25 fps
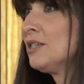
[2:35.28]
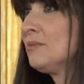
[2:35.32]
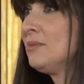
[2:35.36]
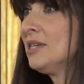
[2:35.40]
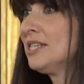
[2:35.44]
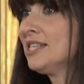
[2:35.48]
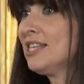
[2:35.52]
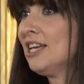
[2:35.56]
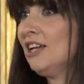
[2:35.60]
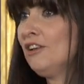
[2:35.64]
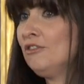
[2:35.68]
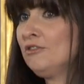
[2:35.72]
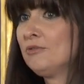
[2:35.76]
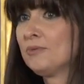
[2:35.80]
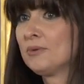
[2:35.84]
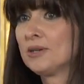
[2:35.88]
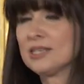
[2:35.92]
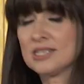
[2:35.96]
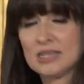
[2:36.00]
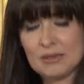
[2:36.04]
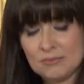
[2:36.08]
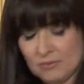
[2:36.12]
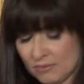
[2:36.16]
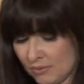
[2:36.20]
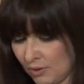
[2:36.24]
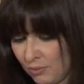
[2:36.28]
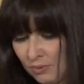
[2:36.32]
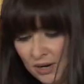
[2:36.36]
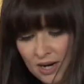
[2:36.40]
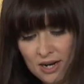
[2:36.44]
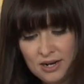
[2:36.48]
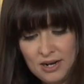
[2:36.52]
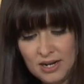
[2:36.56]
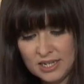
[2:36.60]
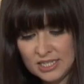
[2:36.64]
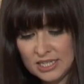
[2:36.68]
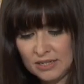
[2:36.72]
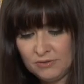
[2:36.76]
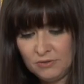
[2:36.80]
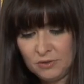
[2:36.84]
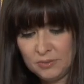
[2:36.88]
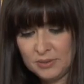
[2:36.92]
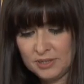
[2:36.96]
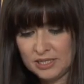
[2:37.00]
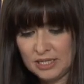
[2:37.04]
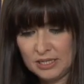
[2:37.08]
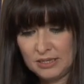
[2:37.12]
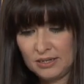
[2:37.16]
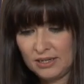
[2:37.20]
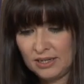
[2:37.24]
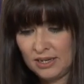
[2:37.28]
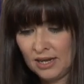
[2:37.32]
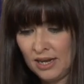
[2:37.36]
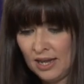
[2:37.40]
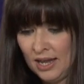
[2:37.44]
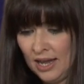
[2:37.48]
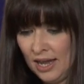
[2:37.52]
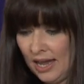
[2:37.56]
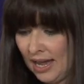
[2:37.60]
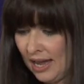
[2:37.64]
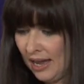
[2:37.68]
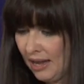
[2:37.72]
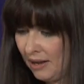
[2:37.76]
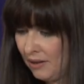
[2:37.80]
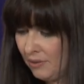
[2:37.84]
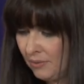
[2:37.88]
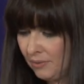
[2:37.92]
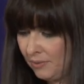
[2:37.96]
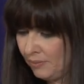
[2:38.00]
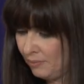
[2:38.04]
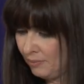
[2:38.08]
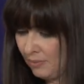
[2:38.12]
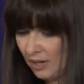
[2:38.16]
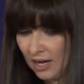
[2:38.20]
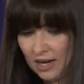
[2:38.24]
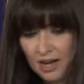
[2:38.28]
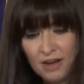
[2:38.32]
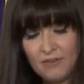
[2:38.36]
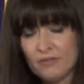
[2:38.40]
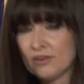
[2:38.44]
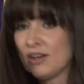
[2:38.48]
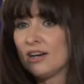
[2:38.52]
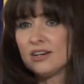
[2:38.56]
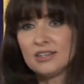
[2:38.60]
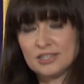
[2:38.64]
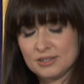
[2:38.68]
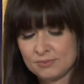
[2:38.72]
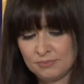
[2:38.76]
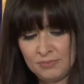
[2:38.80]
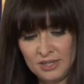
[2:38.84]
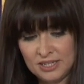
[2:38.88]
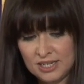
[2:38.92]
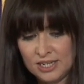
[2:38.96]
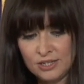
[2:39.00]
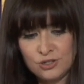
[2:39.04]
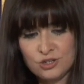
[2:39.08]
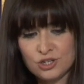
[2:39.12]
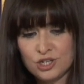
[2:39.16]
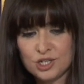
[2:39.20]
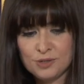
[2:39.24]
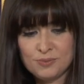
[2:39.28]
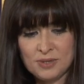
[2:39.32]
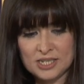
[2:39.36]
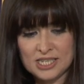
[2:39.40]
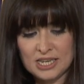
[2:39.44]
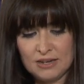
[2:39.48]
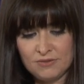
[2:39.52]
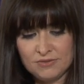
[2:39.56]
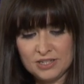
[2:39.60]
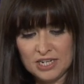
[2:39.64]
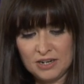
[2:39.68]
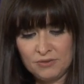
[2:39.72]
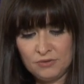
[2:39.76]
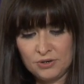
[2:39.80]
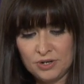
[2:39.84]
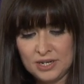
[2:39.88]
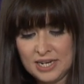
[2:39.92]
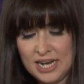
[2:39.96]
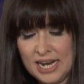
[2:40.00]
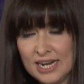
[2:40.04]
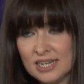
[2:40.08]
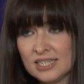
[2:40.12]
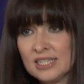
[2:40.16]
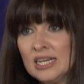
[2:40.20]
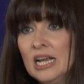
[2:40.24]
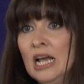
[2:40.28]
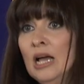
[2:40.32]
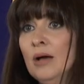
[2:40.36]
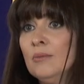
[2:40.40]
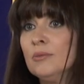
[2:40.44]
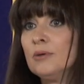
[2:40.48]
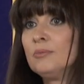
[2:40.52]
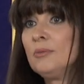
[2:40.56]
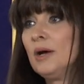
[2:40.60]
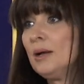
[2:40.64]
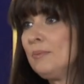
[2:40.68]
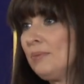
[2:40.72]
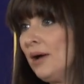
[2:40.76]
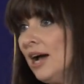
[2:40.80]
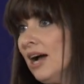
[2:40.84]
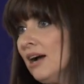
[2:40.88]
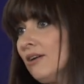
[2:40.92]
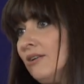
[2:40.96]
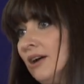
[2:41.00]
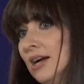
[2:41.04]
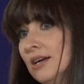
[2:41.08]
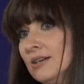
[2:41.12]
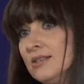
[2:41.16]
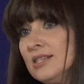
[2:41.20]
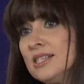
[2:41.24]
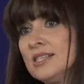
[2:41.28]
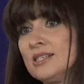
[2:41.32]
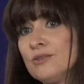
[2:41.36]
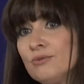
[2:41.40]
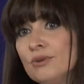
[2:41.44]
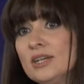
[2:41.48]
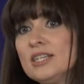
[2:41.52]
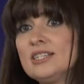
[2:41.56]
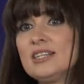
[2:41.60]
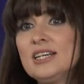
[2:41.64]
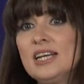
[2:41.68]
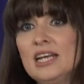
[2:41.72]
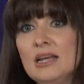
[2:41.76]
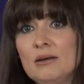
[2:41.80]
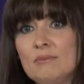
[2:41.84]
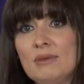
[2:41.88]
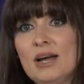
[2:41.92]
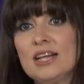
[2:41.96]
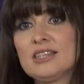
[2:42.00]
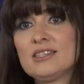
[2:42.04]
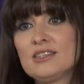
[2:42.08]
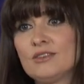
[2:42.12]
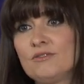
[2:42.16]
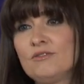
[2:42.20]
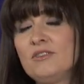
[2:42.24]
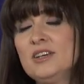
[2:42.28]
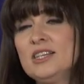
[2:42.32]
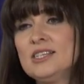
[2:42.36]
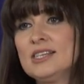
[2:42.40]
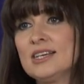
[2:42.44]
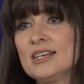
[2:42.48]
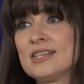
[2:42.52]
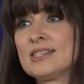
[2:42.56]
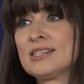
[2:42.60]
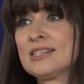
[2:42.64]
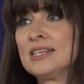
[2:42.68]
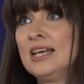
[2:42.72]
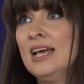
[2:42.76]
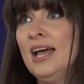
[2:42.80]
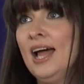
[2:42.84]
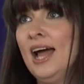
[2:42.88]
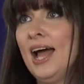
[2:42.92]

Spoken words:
on myself, because I'm aware not everybody, I haven't got to introduce myself to everyone yet, but my background is originally in maths and physics.